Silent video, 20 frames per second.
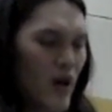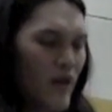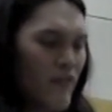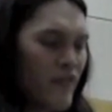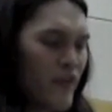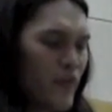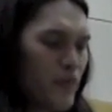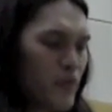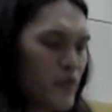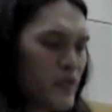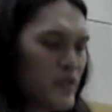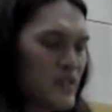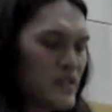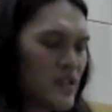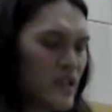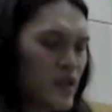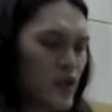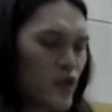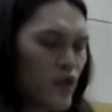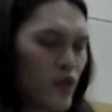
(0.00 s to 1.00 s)
I felt pretty
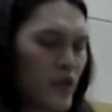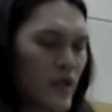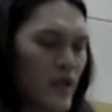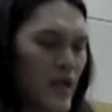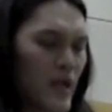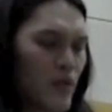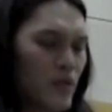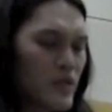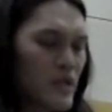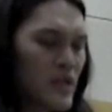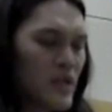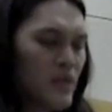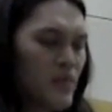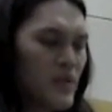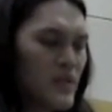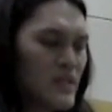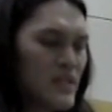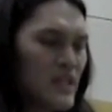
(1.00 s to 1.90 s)
secure that I was going to be